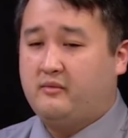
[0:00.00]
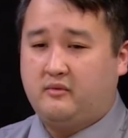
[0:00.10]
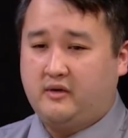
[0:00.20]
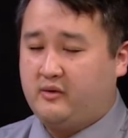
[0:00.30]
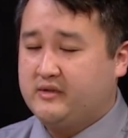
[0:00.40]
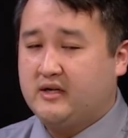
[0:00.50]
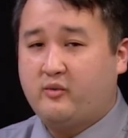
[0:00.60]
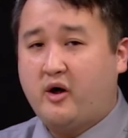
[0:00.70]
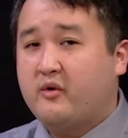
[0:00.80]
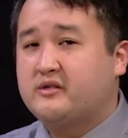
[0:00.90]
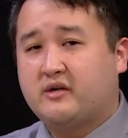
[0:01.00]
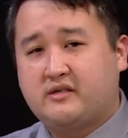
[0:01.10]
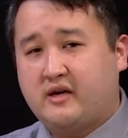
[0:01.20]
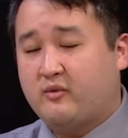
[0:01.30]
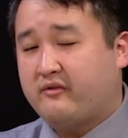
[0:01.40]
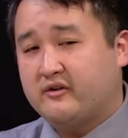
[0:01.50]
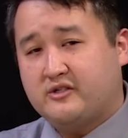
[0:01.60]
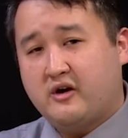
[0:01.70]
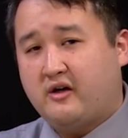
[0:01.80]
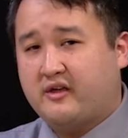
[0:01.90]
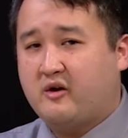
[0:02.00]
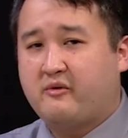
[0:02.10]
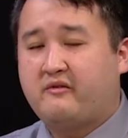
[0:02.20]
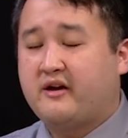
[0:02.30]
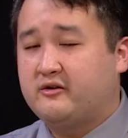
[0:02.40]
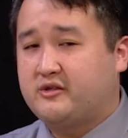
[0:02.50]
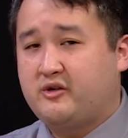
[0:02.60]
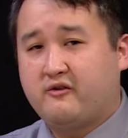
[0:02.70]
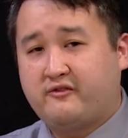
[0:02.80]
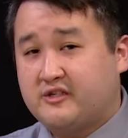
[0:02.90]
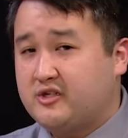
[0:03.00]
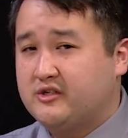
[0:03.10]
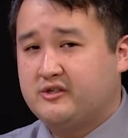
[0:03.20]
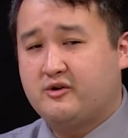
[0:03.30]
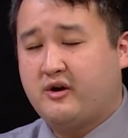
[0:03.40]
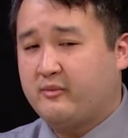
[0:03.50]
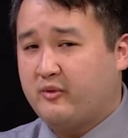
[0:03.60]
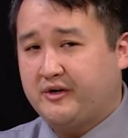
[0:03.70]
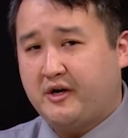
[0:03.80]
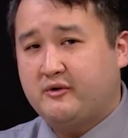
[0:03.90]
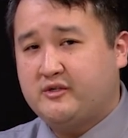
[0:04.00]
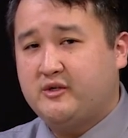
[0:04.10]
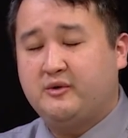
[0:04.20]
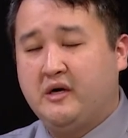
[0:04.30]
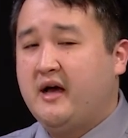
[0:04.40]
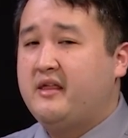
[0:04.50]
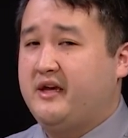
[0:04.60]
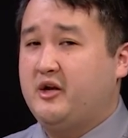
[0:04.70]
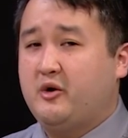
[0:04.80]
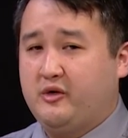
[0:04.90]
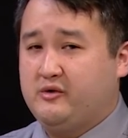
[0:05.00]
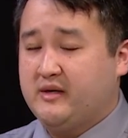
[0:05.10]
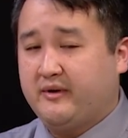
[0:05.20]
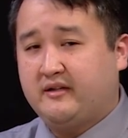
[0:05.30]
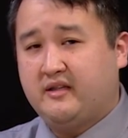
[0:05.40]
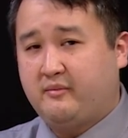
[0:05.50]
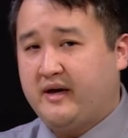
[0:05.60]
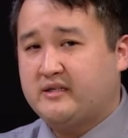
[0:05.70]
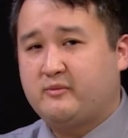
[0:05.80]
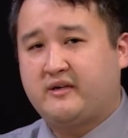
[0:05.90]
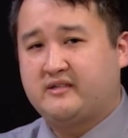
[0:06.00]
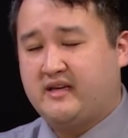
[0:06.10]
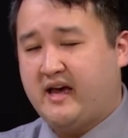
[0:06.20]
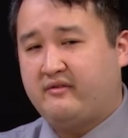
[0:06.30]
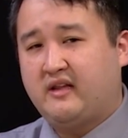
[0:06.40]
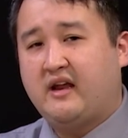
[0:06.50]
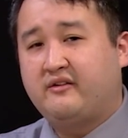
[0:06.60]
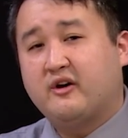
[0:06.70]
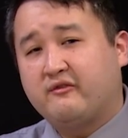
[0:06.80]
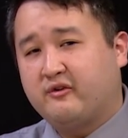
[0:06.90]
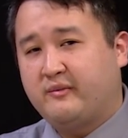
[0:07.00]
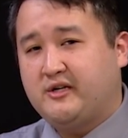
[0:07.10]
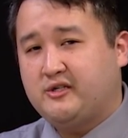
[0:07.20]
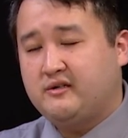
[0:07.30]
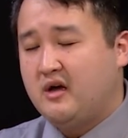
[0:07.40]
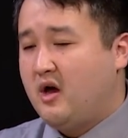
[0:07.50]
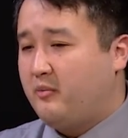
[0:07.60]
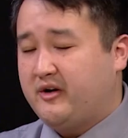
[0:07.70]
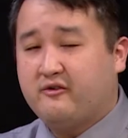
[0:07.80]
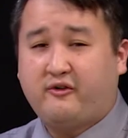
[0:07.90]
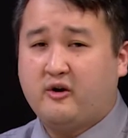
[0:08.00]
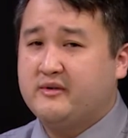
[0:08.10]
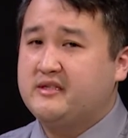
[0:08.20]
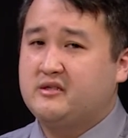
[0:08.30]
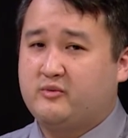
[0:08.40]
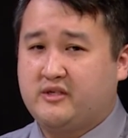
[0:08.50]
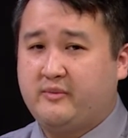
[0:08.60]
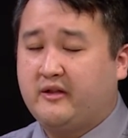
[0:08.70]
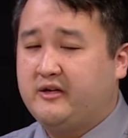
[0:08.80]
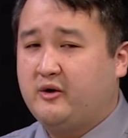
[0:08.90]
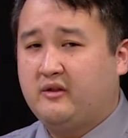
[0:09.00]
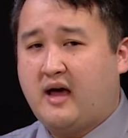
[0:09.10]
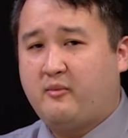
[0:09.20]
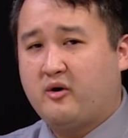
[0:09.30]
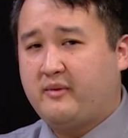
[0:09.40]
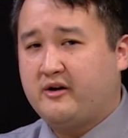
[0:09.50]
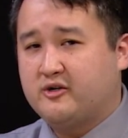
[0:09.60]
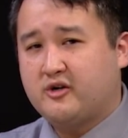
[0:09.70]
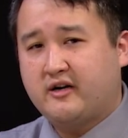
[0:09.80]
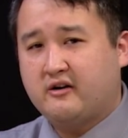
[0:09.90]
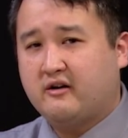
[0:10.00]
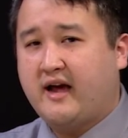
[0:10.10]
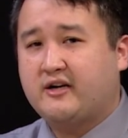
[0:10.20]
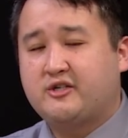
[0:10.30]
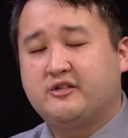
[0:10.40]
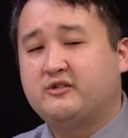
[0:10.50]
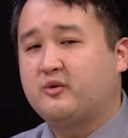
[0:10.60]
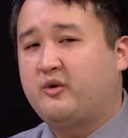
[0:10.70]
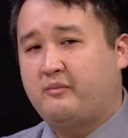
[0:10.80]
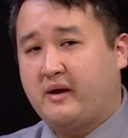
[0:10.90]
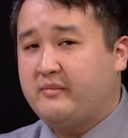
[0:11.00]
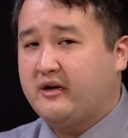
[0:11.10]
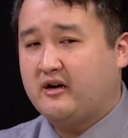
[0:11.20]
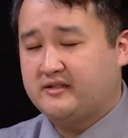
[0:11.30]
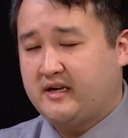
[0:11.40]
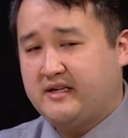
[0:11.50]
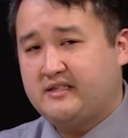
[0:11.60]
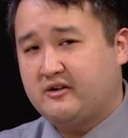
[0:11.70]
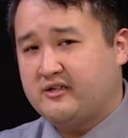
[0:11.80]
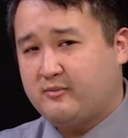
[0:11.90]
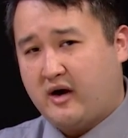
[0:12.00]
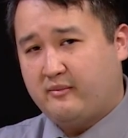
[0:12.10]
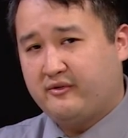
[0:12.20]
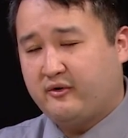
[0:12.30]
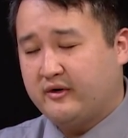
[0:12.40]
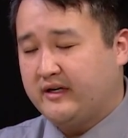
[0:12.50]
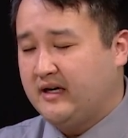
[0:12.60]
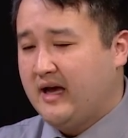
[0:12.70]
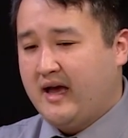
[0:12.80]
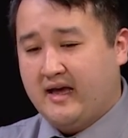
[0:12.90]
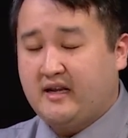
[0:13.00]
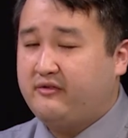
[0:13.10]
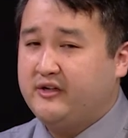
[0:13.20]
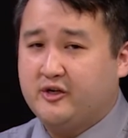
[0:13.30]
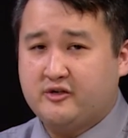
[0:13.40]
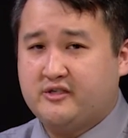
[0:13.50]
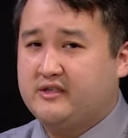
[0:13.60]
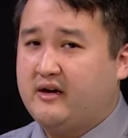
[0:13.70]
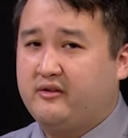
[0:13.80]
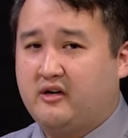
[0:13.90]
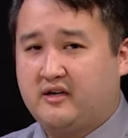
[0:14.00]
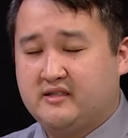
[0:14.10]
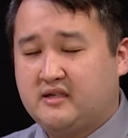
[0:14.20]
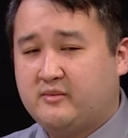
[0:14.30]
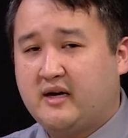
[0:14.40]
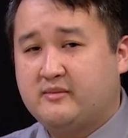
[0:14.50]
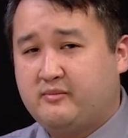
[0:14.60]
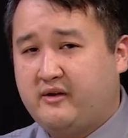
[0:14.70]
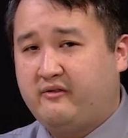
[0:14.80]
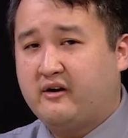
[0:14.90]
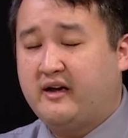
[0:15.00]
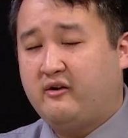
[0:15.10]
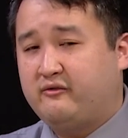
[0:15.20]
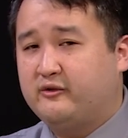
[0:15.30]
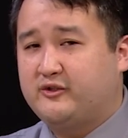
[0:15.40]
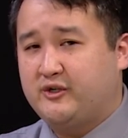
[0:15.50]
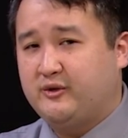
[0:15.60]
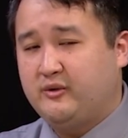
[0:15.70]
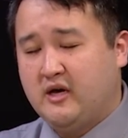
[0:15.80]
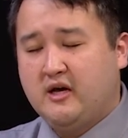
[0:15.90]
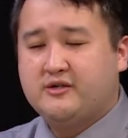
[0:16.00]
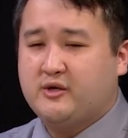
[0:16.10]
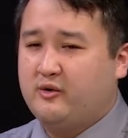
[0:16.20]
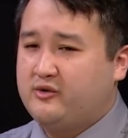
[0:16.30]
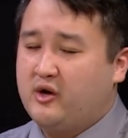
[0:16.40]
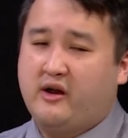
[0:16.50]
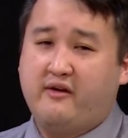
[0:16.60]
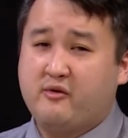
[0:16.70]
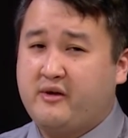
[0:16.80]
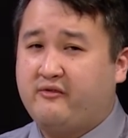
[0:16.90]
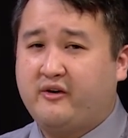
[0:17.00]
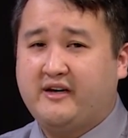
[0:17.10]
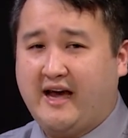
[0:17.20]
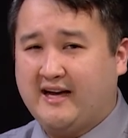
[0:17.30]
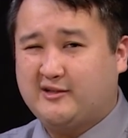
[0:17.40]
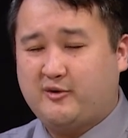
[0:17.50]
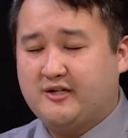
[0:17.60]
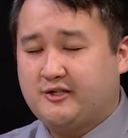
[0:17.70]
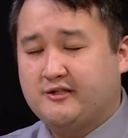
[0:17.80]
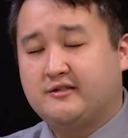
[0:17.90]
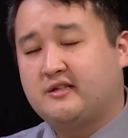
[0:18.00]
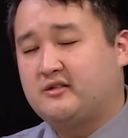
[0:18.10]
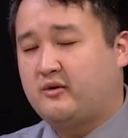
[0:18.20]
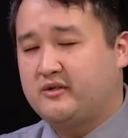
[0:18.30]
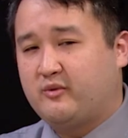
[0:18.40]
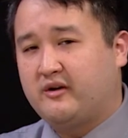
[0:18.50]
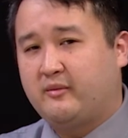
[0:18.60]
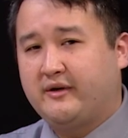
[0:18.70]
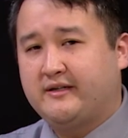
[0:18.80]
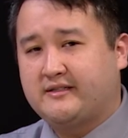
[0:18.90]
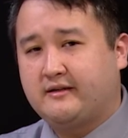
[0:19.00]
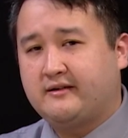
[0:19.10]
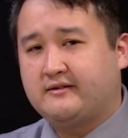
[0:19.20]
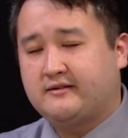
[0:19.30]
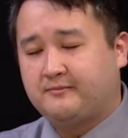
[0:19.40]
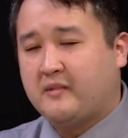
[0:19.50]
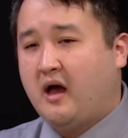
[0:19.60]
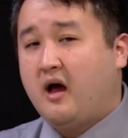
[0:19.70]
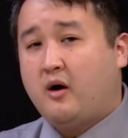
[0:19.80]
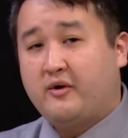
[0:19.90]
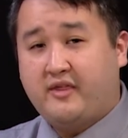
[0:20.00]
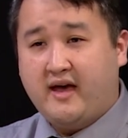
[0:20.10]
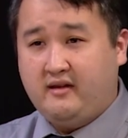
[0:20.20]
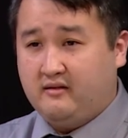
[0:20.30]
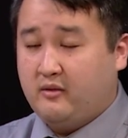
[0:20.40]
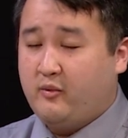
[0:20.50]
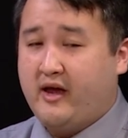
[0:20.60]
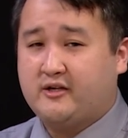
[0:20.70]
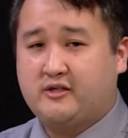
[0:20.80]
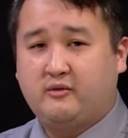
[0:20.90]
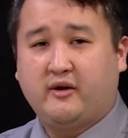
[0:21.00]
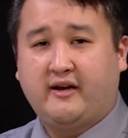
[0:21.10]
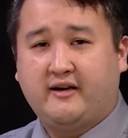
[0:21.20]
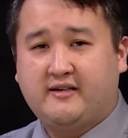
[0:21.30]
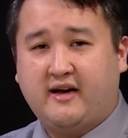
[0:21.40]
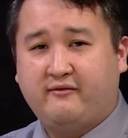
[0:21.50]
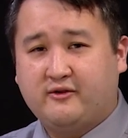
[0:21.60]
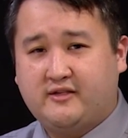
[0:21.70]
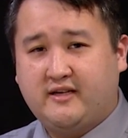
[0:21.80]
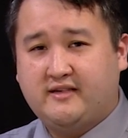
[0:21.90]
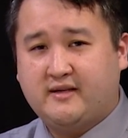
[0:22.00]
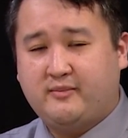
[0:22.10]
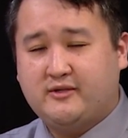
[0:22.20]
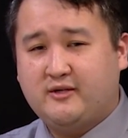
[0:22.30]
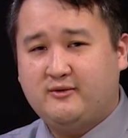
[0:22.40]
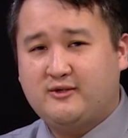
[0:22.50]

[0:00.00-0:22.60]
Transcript: Like we said, we always say reference your healthcare provider. So your physician's your number one go-to. They know you typically the best because they have a lot of your information, but your pharmacist will typically know a lot more about your drug interactions or what might be causing any serious problems for you. And definitely nurses out there can sometimes be very helpful too. So never be afraid to ask questions. That's always one of the biggest things. With that, we actually ran out of time for today's episode.